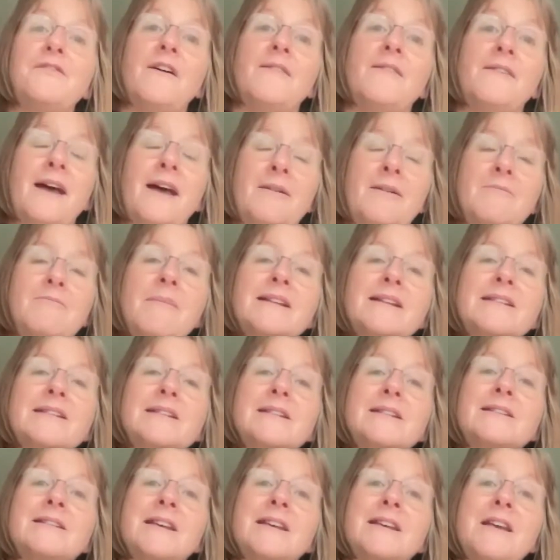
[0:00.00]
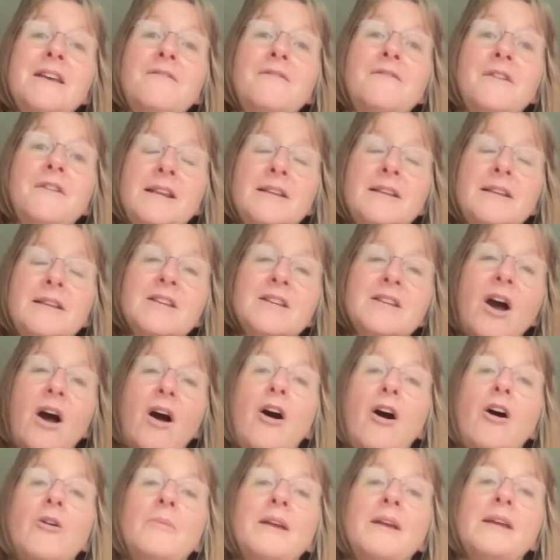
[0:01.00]
that meditative and it's
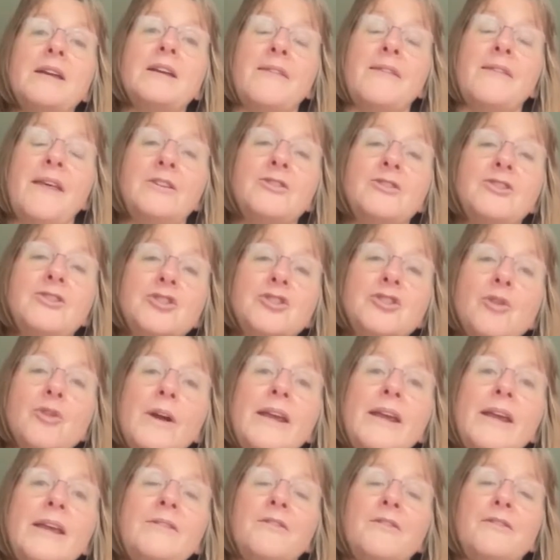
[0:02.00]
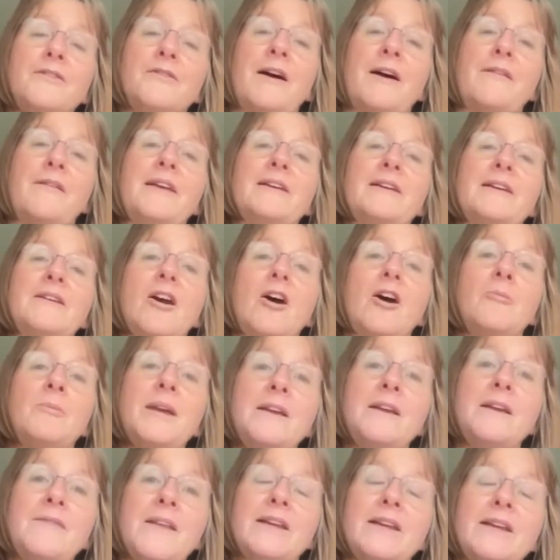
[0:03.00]
calming, and they enjoy the fact they come
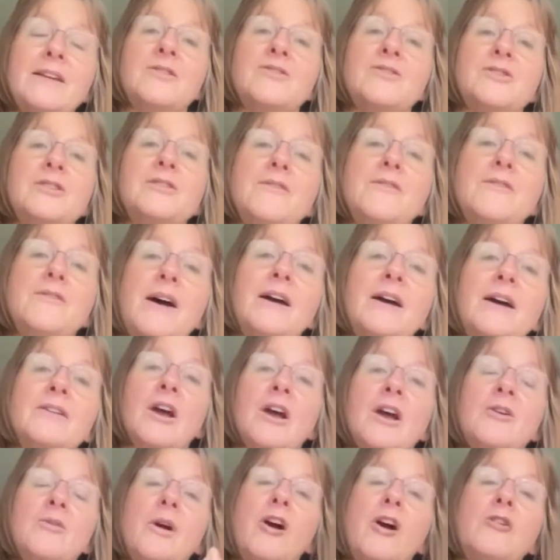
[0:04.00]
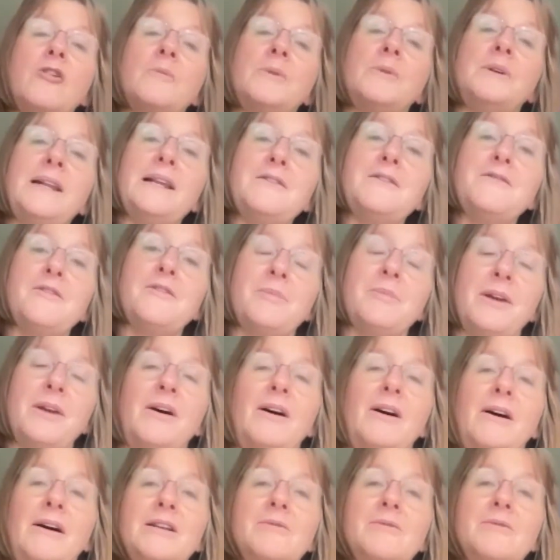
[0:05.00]
in, they can do that and go home and leave it
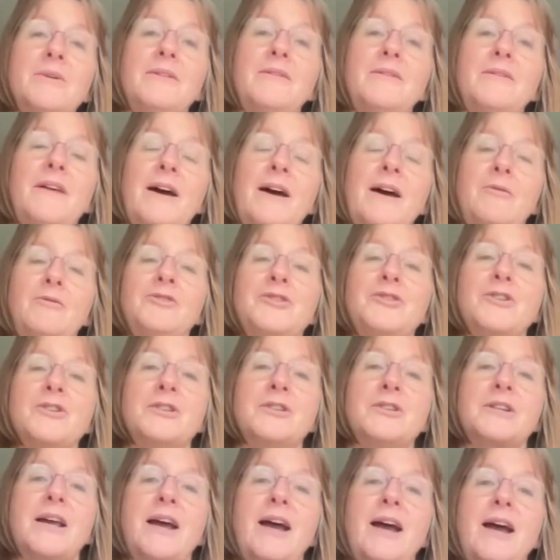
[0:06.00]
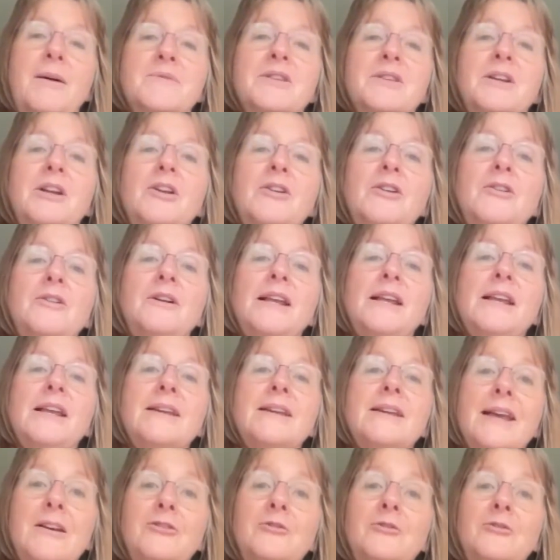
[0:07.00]
behind. But that would just absolutely
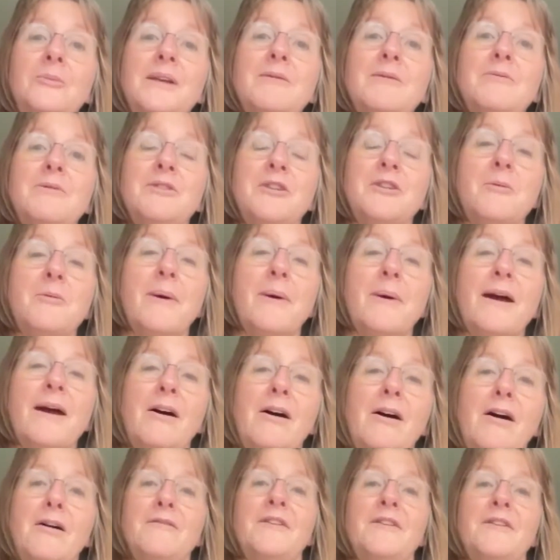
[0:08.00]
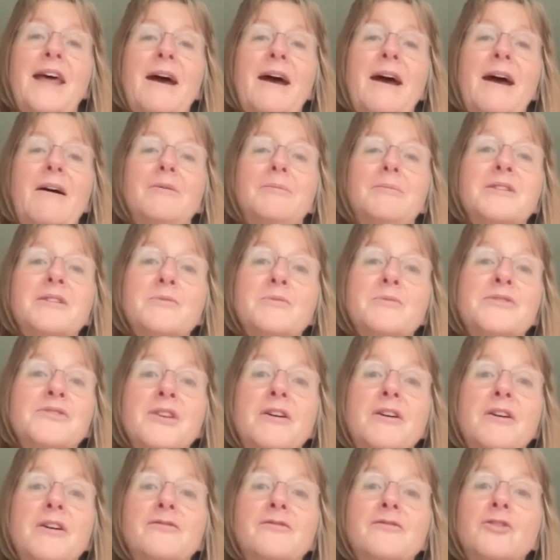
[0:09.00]
kill me within about half an hour, because once
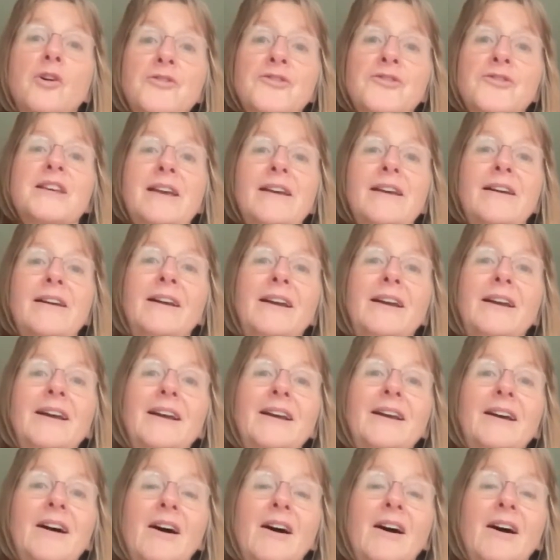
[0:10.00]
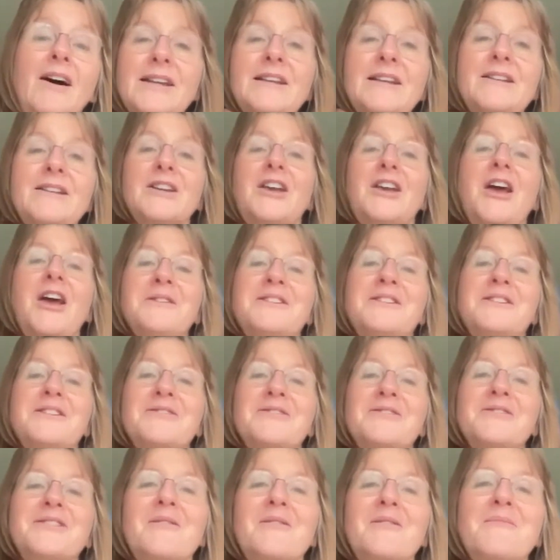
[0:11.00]
I've got it, I need to go and do
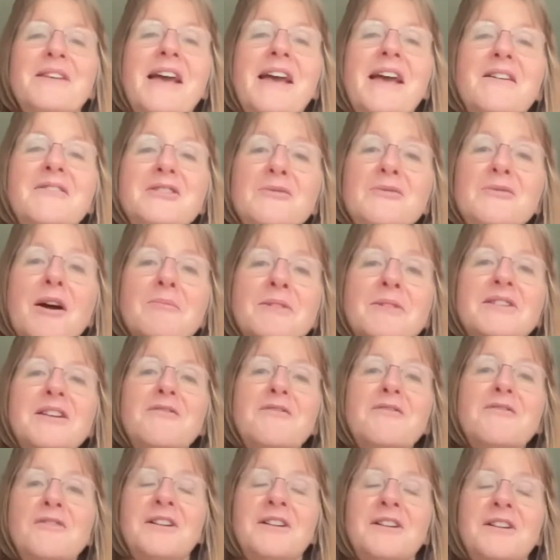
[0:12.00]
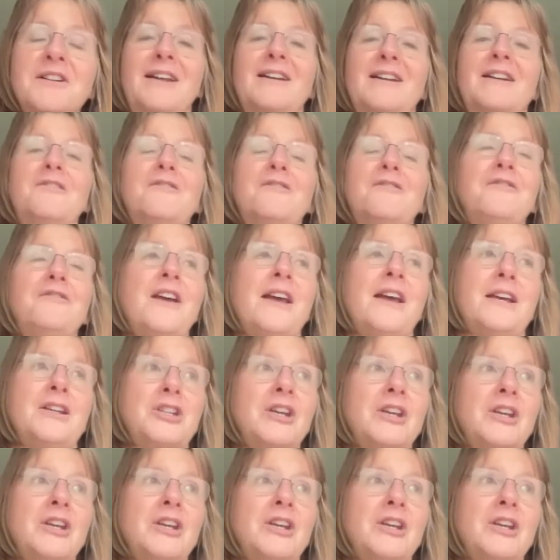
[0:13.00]
something else. So I'm a different kettle of fish.